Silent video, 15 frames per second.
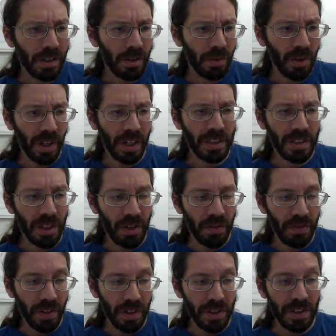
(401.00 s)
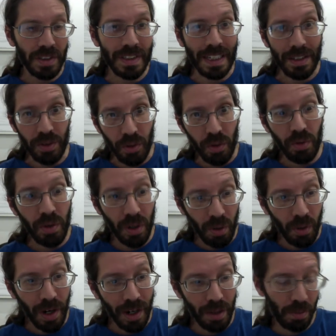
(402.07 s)
we'll execute functions that do
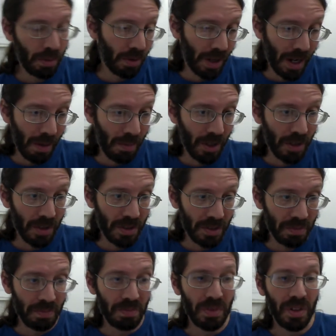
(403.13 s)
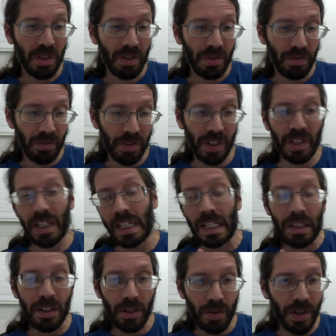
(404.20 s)
require parameters, filling
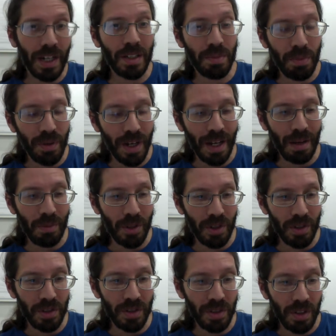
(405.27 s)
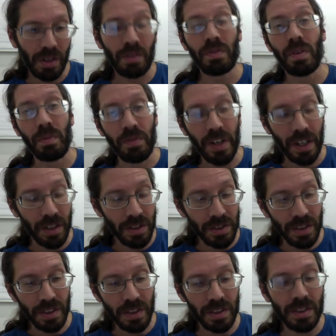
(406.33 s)
in the correct parameters from
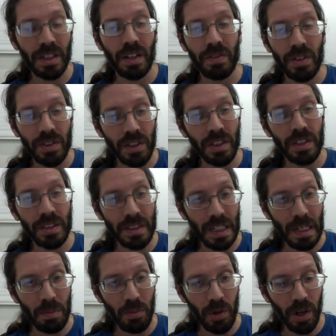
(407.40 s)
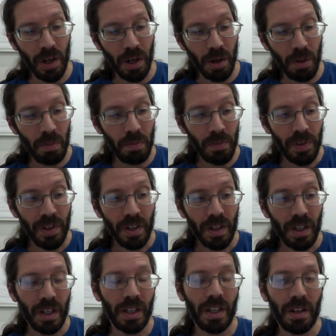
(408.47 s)
values it discovers on the same row,
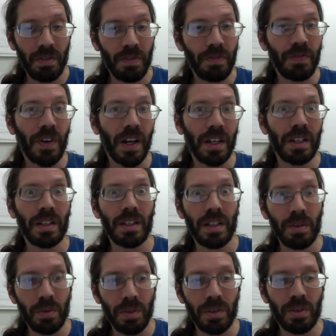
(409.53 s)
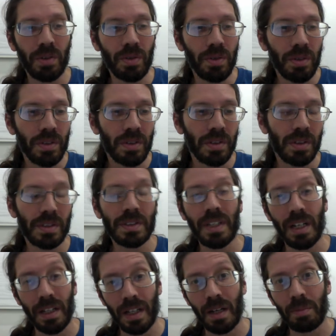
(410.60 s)
and then finally we'll do the
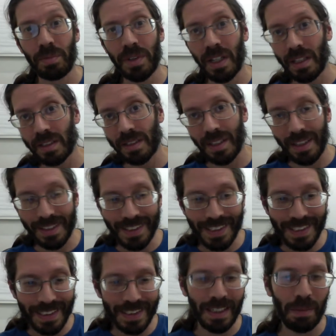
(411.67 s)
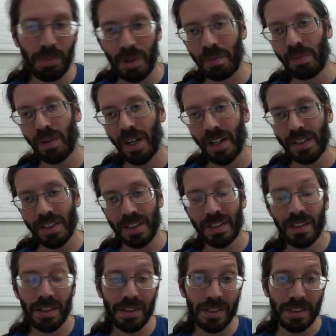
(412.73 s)
cell updates as a separate project,
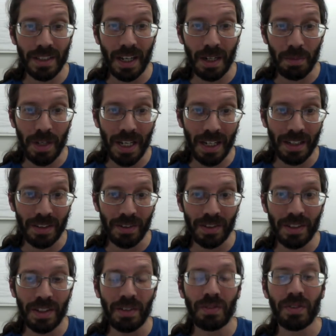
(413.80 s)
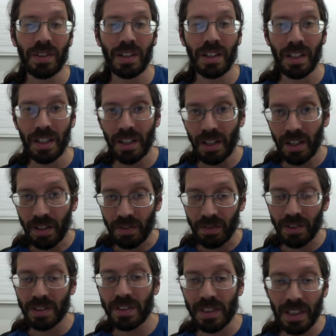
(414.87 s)
because it's got to be handled differently for
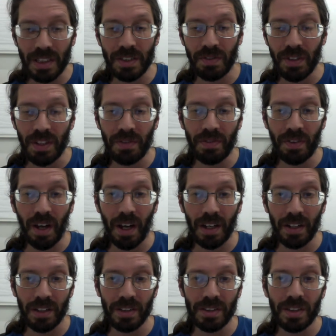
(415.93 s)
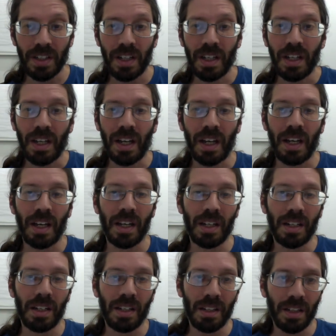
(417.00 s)
the CSV files
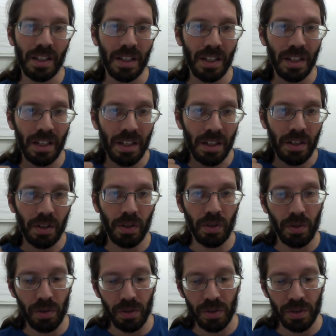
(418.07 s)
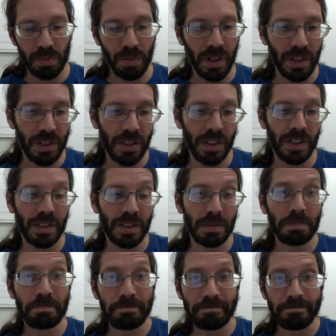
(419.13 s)
and the Google spreadsheets.
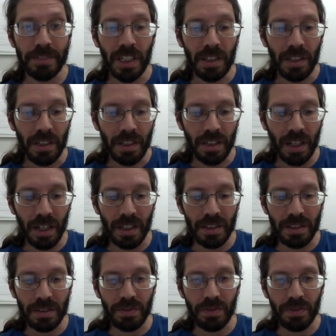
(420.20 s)
Thanks